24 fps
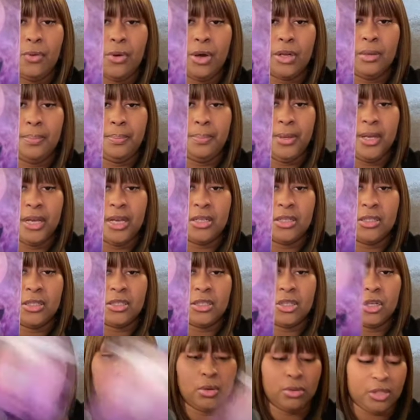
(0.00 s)
on a
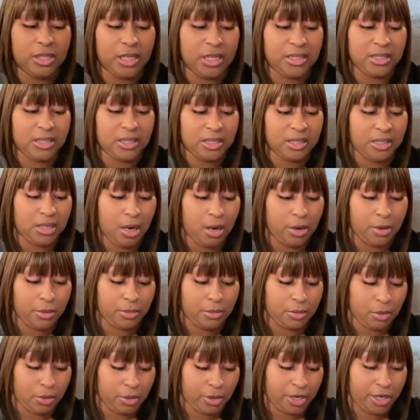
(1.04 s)
pedestal, does this
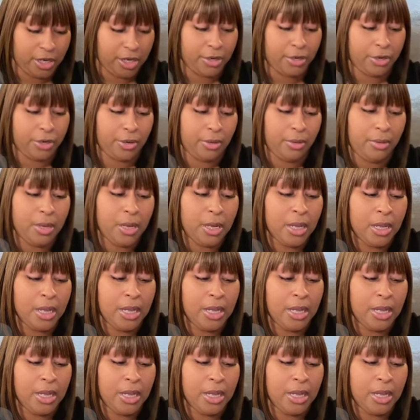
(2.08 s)
hurt or hinder?